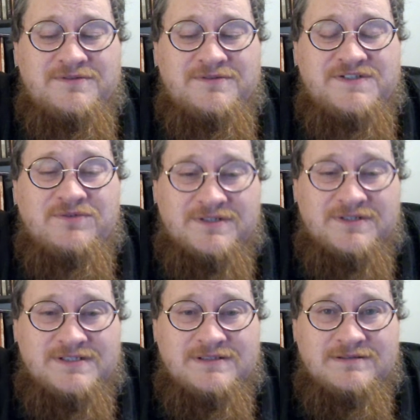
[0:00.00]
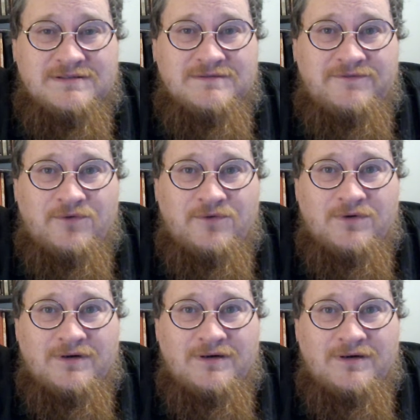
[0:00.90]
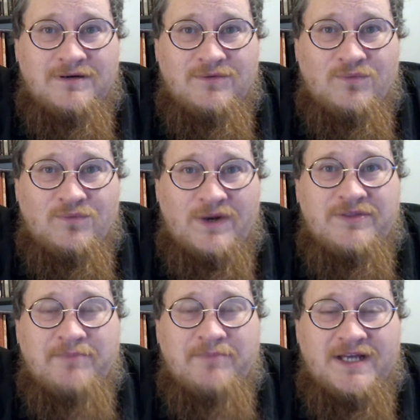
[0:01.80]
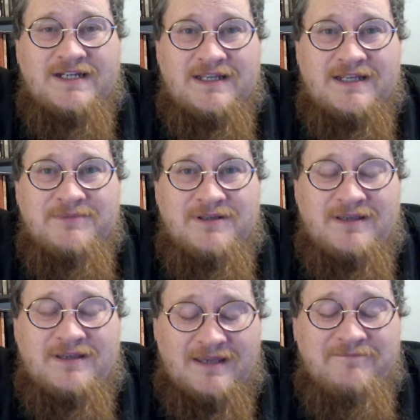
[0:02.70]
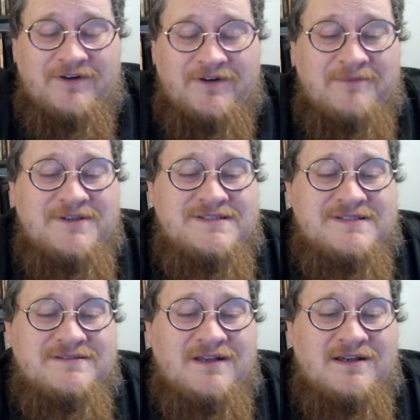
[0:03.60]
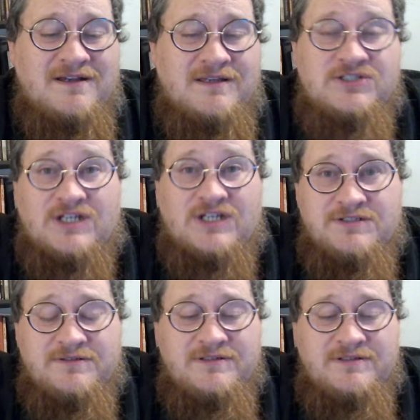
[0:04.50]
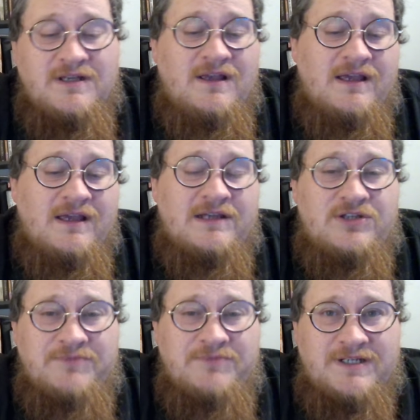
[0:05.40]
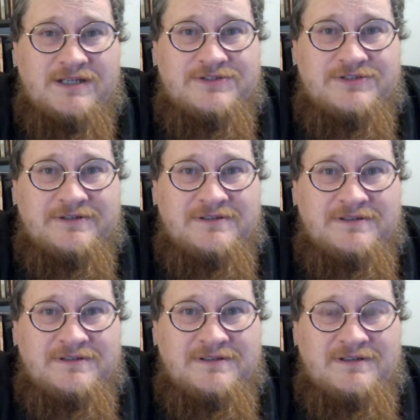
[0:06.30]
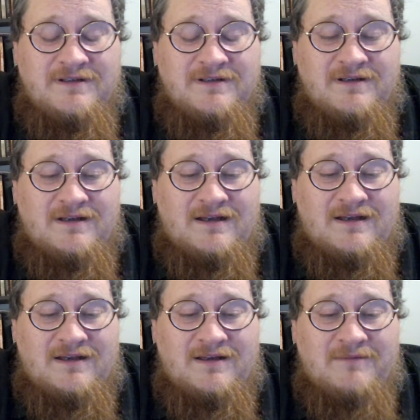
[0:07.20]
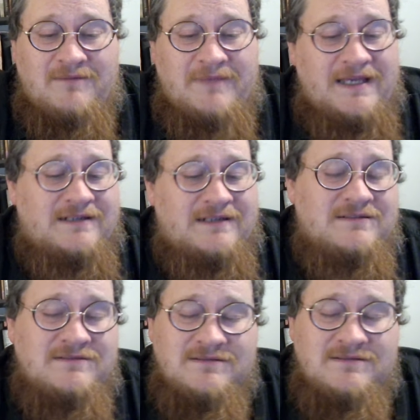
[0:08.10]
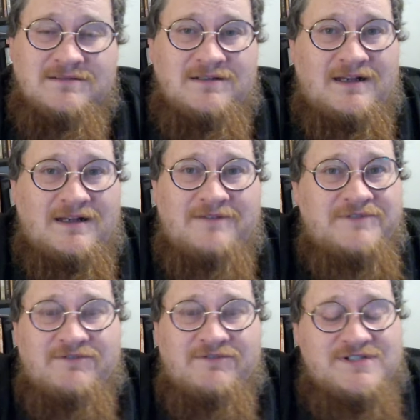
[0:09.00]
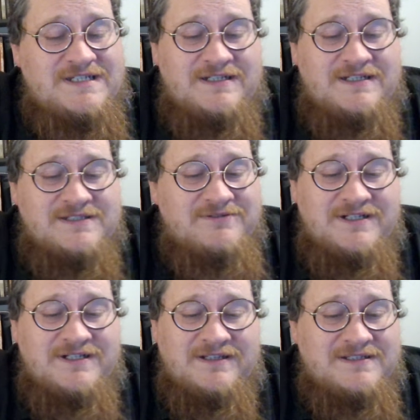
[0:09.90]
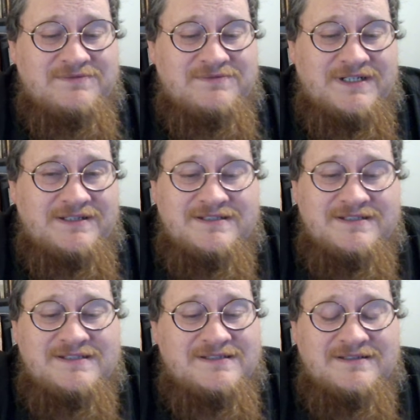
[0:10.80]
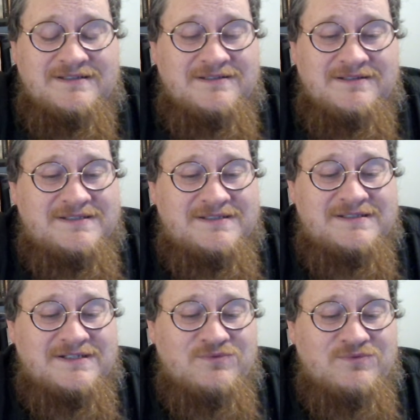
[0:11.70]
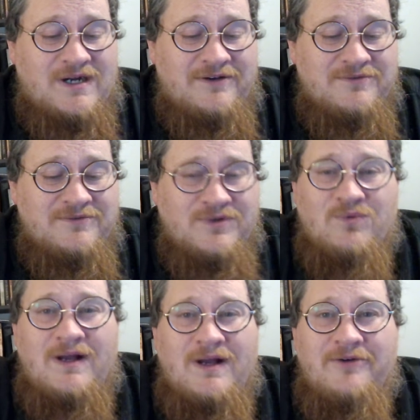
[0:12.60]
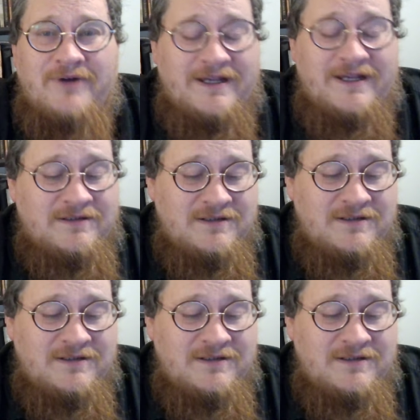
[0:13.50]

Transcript: source for where the Bonney name came from is conjecture and human nature. Man, I've never seen history done this way. This is just wild. What a wild ride.